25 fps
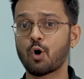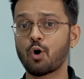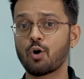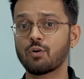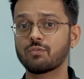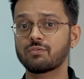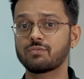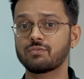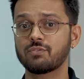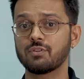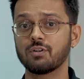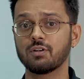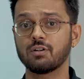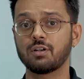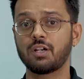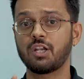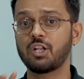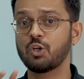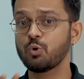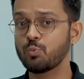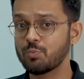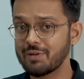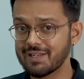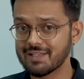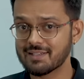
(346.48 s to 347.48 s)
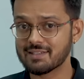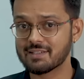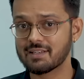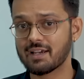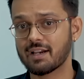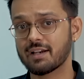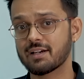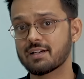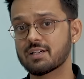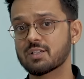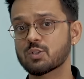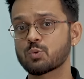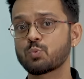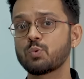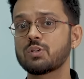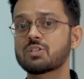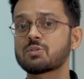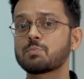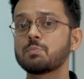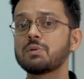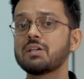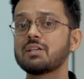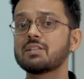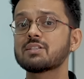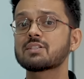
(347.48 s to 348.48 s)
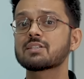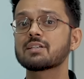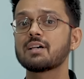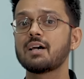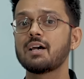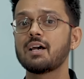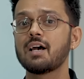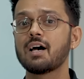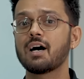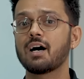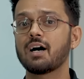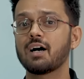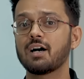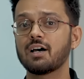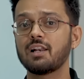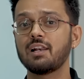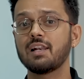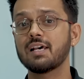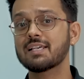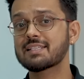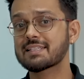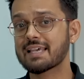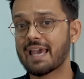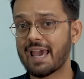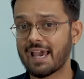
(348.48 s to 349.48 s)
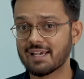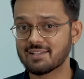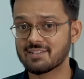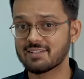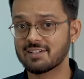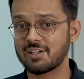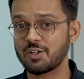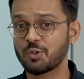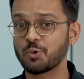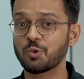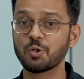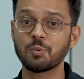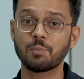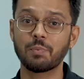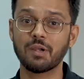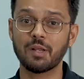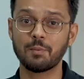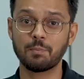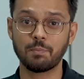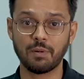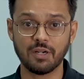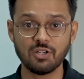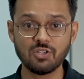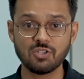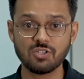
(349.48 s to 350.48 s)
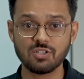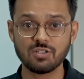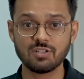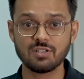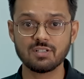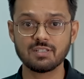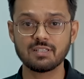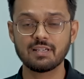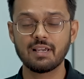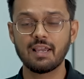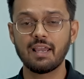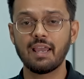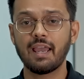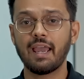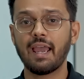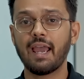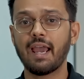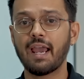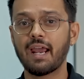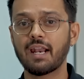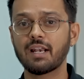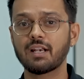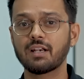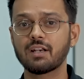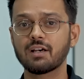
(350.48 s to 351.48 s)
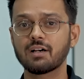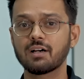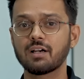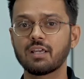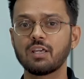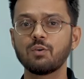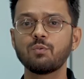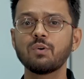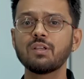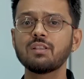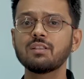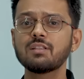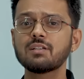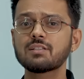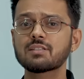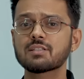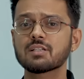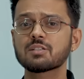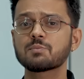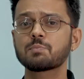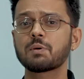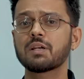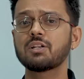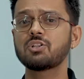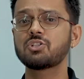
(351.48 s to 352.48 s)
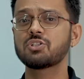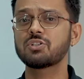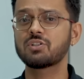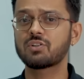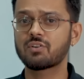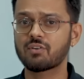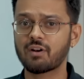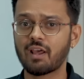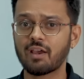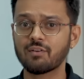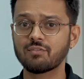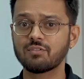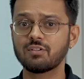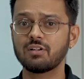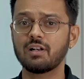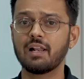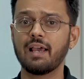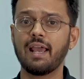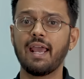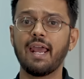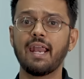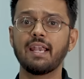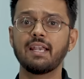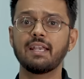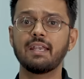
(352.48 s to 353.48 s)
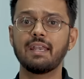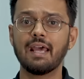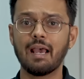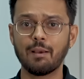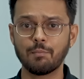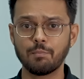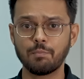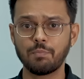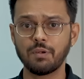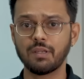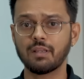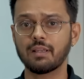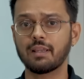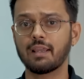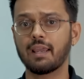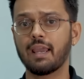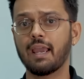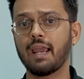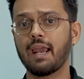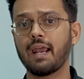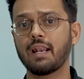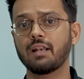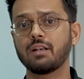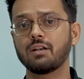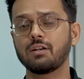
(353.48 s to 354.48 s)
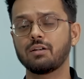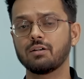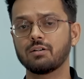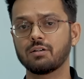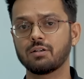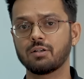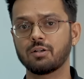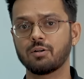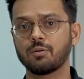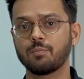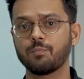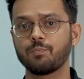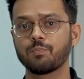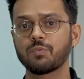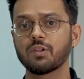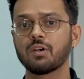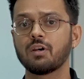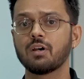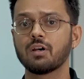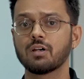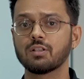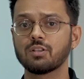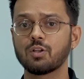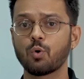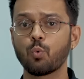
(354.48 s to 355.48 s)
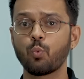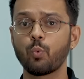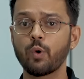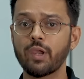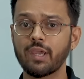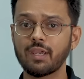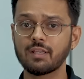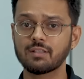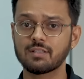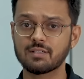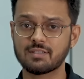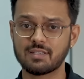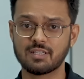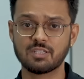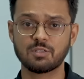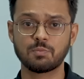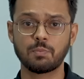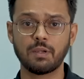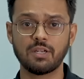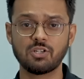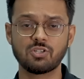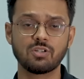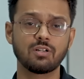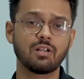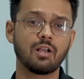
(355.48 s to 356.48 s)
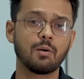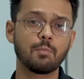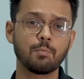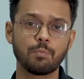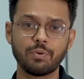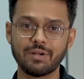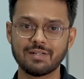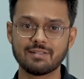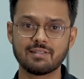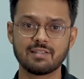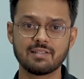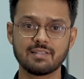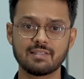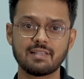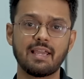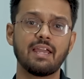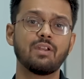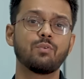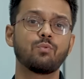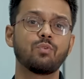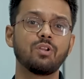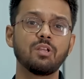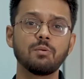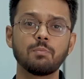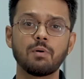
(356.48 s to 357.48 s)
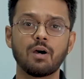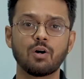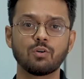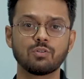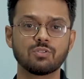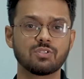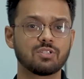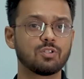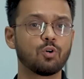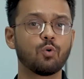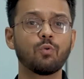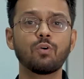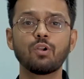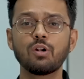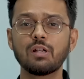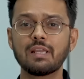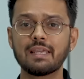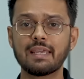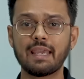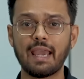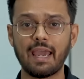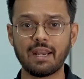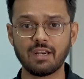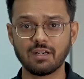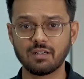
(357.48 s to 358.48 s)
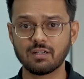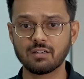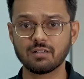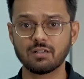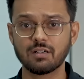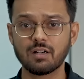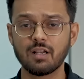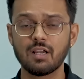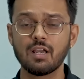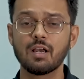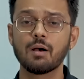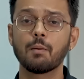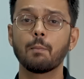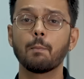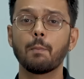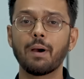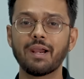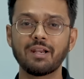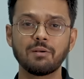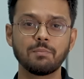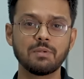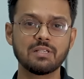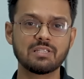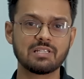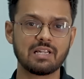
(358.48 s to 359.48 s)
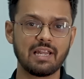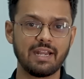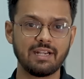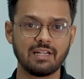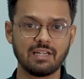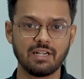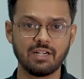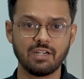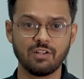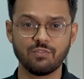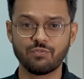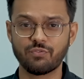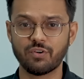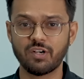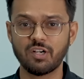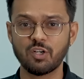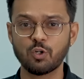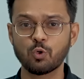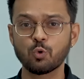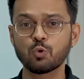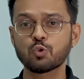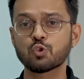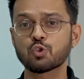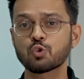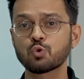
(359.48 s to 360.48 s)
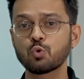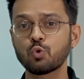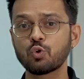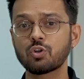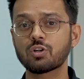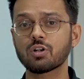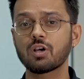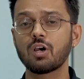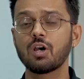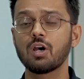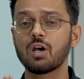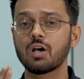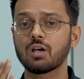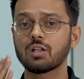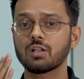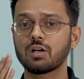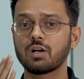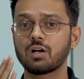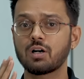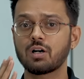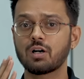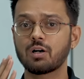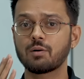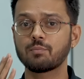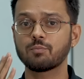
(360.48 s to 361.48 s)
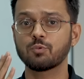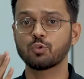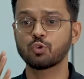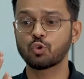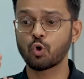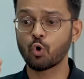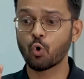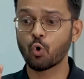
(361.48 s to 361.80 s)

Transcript: of tubeless tires, which means less hassle to repair punctures, and even the suspension travel and damping and the way the suspension compresses and rebounds, the overall character might be slightly different to suit the